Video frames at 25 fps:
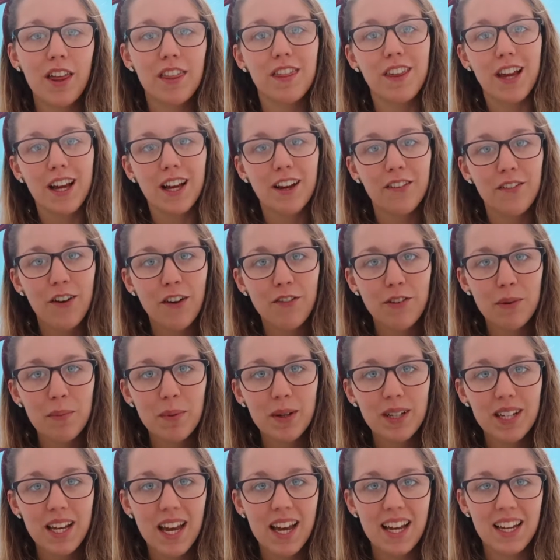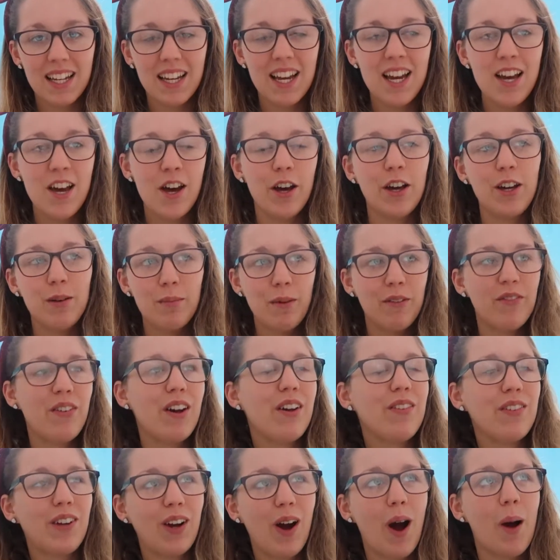I think of everybody, who my
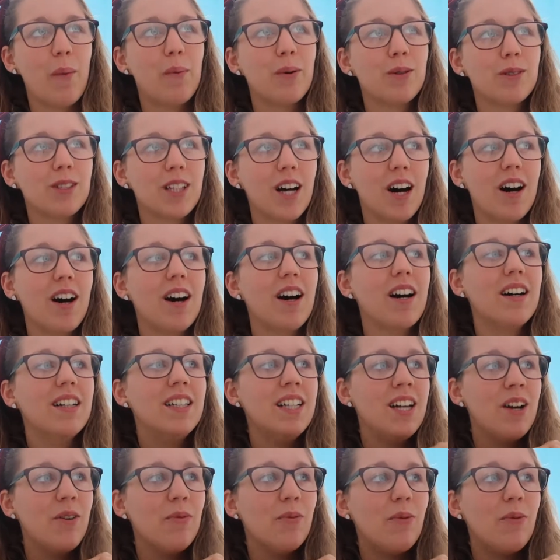favourite couples are,